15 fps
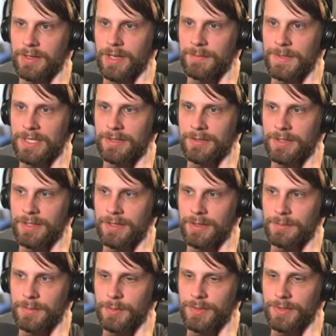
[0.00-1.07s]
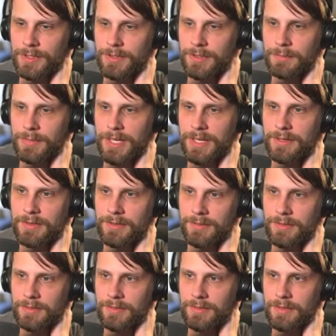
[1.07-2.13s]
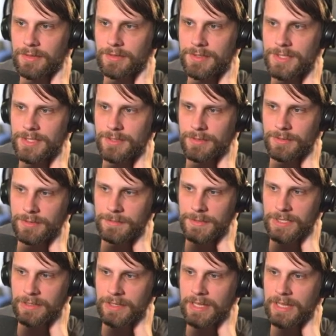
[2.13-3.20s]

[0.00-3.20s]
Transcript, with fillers: I mean, look at our board in comparison to theirs. You know what I mean?